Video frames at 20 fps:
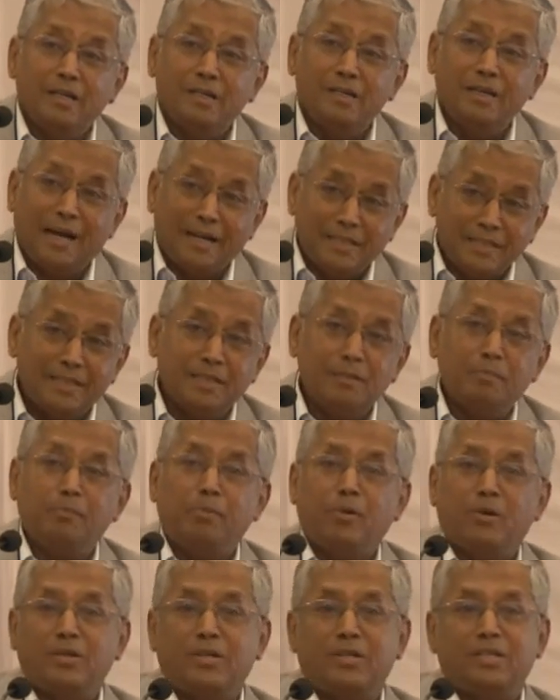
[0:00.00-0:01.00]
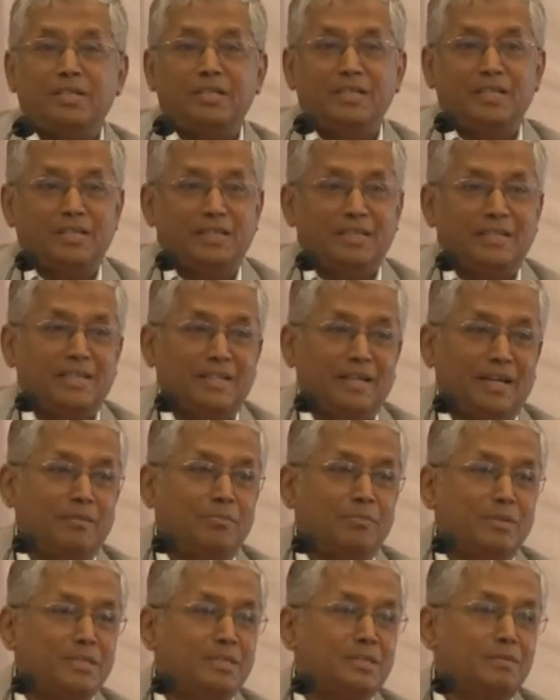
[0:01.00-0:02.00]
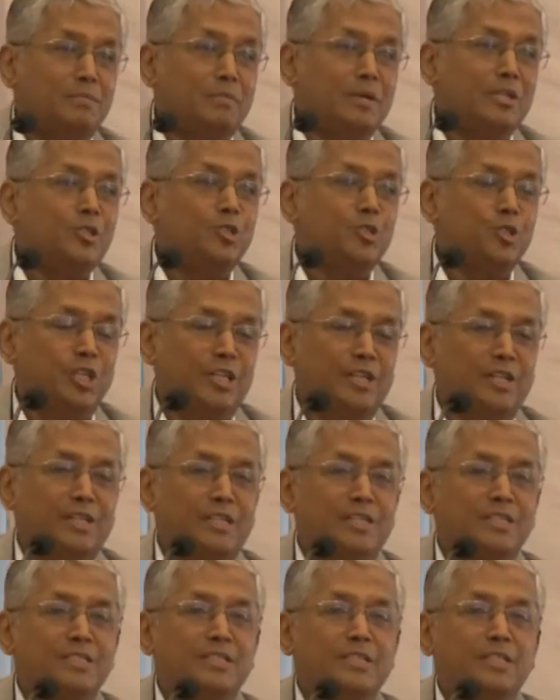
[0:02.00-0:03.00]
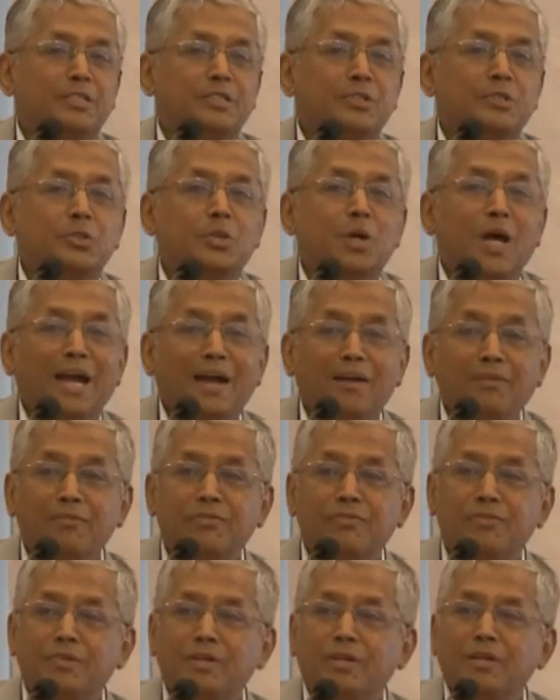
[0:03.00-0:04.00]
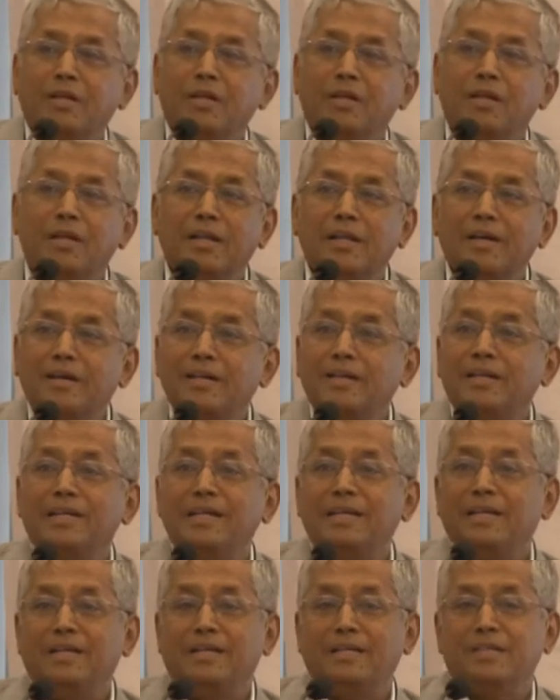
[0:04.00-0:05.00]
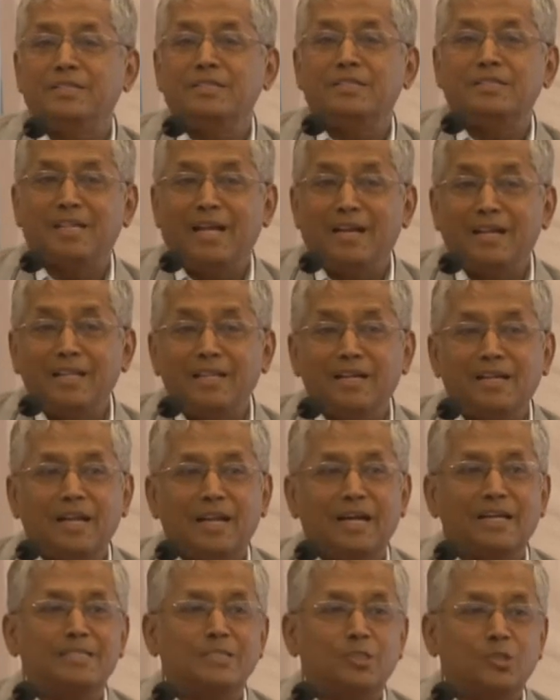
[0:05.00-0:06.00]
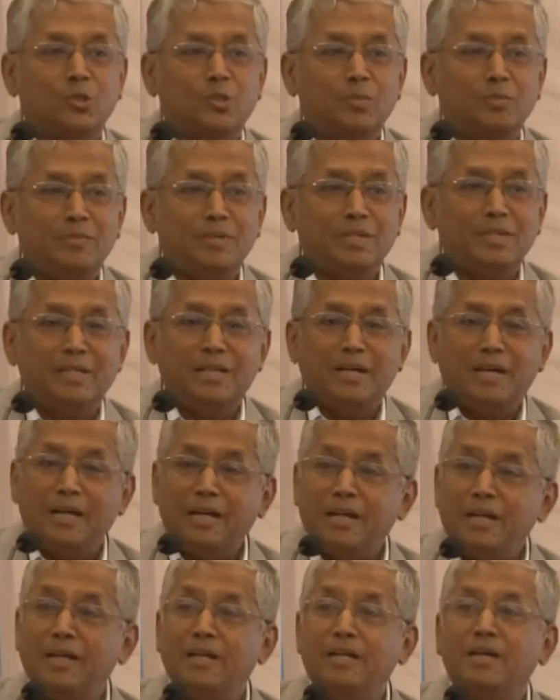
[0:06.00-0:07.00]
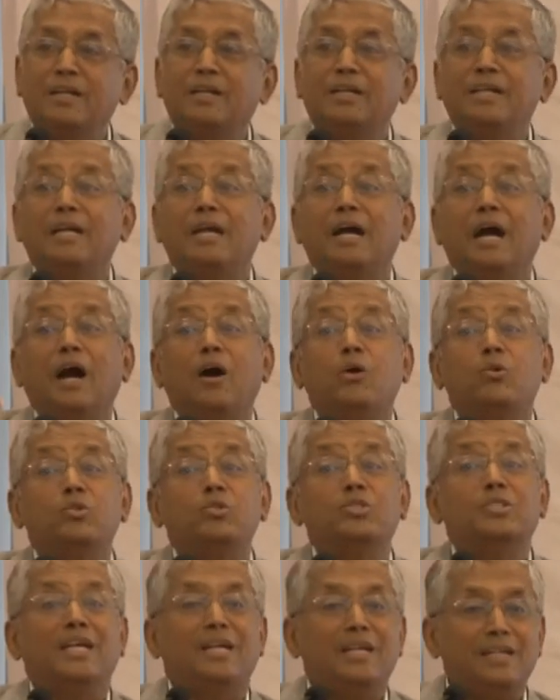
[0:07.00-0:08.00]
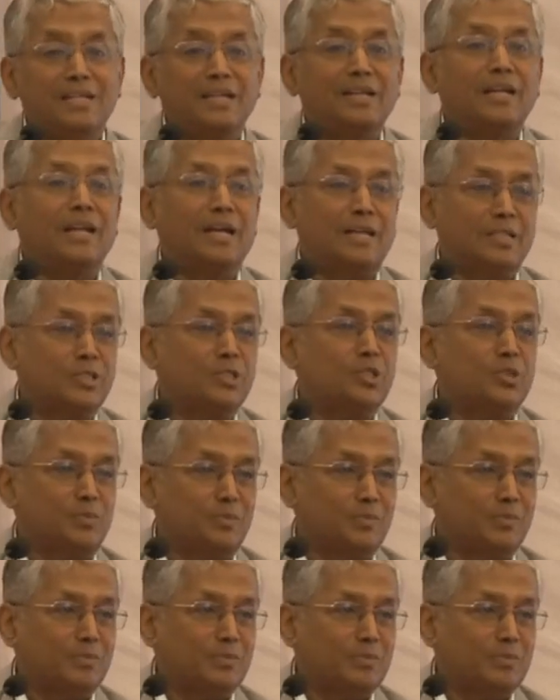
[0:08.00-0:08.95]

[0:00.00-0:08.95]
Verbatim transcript: The other important thing that I must mention is that you have learning inside the classroom and learning outside the classroom.